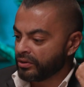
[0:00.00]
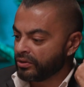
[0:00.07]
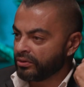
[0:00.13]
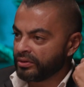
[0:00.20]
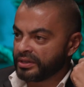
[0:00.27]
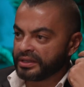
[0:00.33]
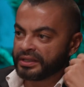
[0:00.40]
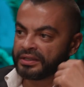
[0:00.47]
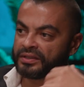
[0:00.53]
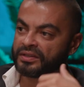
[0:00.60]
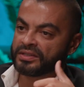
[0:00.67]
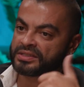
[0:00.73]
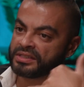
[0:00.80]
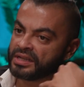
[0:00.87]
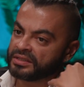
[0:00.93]
calling in
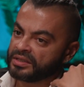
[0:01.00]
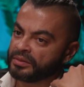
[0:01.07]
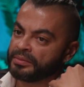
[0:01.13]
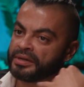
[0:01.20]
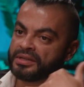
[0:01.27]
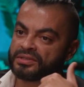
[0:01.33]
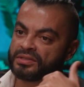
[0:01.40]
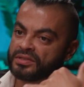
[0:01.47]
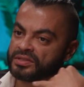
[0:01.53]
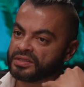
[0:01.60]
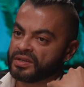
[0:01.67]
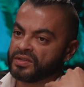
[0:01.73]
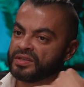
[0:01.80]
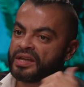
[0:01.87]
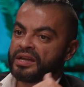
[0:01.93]
these
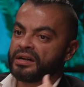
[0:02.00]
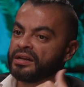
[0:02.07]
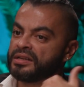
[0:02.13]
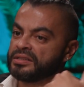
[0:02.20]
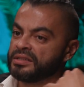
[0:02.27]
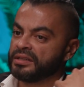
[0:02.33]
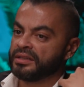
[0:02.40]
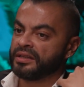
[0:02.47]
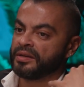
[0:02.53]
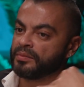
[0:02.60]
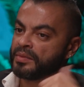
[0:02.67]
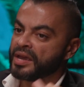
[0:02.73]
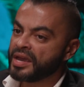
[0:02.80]
databases and harassing them.